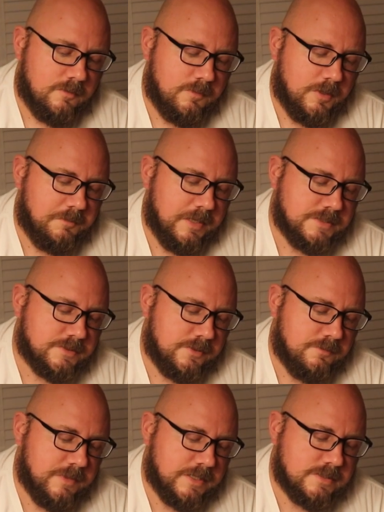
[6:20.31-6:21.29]
But
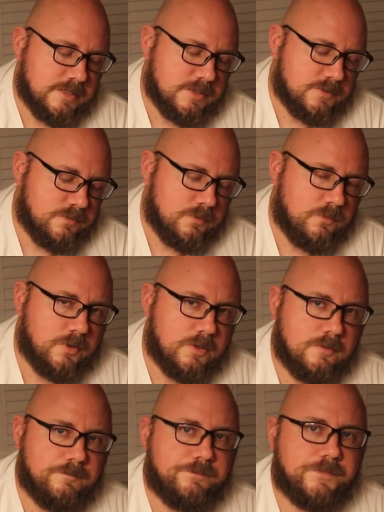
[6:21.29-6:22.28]
basically you mix this with
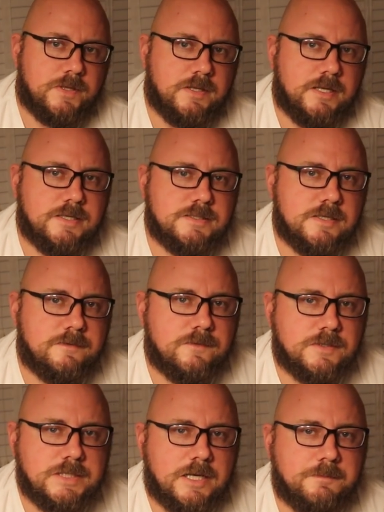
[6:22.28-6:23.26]
water, let it sit
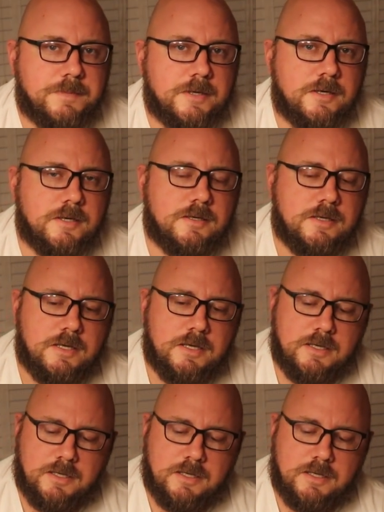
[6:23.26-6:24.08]
for a time period,